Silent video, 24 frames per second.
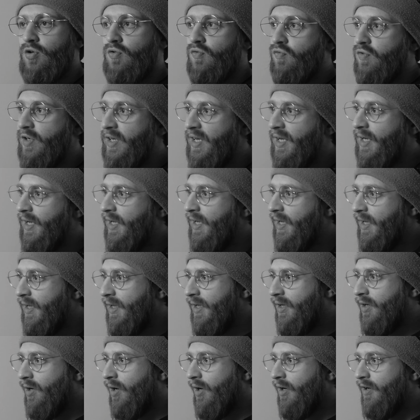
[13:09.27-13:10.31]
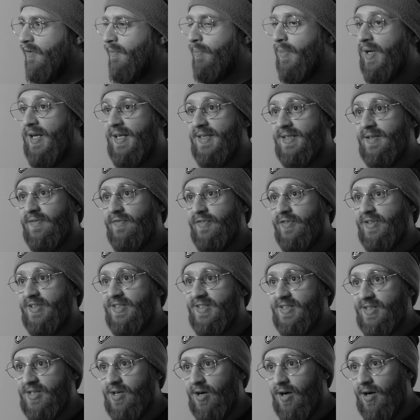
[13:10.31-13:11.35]
really kind of meter for the
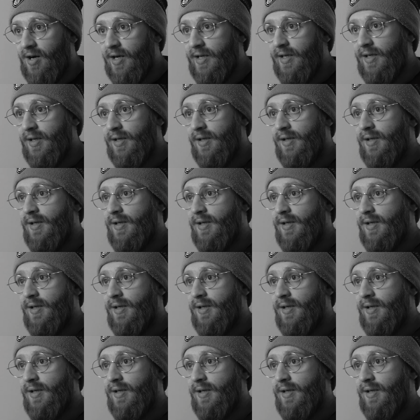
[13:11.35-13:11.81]
sky